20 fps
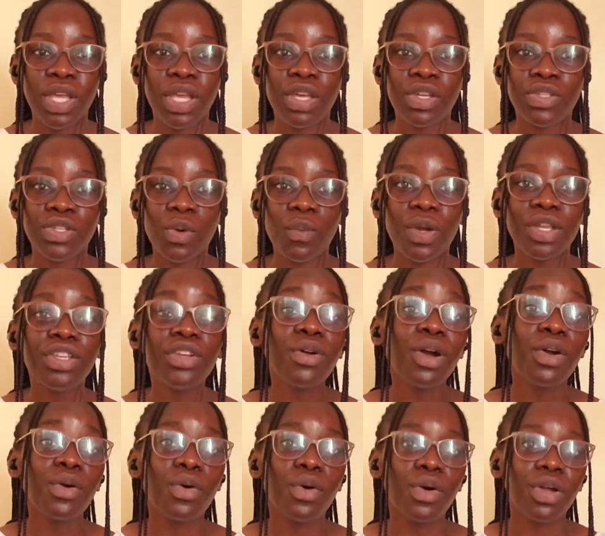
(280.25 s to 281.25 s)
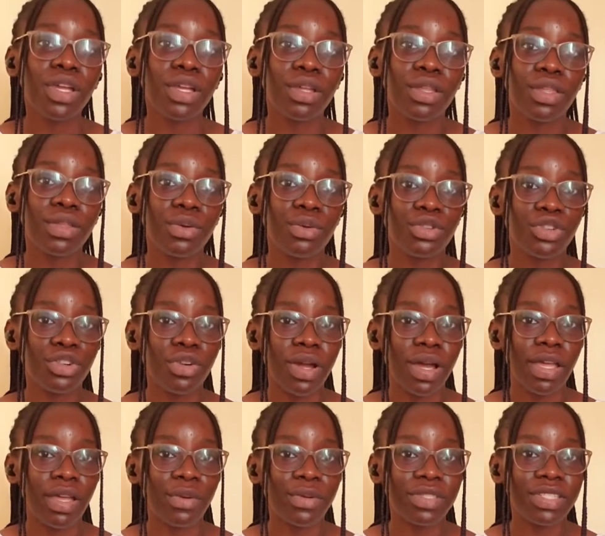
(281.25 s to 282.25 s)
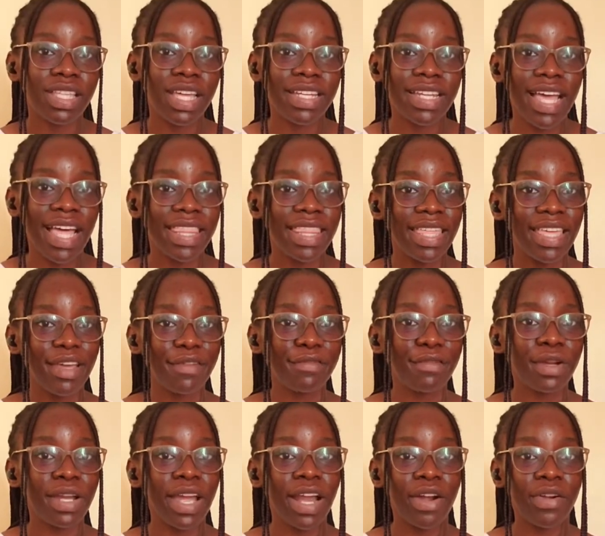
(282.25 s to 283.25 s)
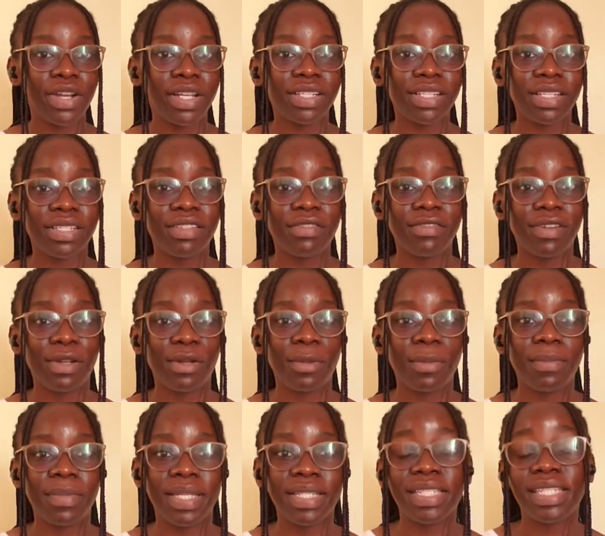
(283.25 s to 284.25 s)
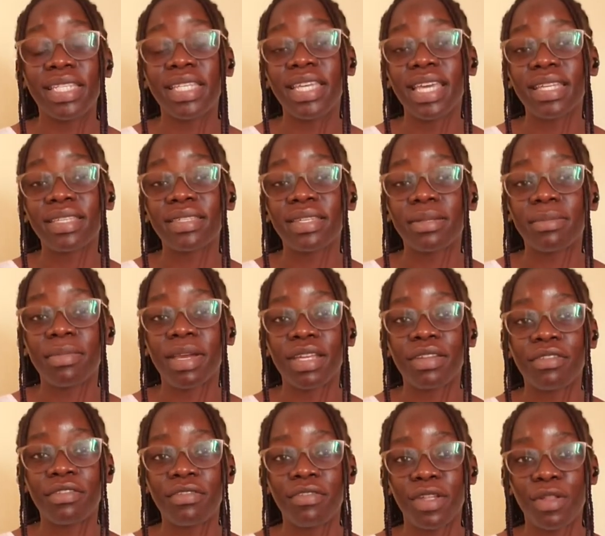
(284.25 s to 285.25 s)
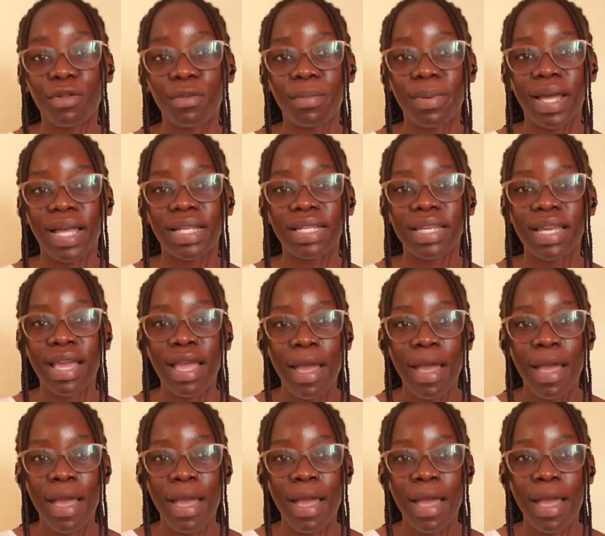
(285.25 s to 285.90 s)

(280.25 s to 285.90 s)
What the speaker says: So when you are going through trials that are there for character development, yes, it might feel bad,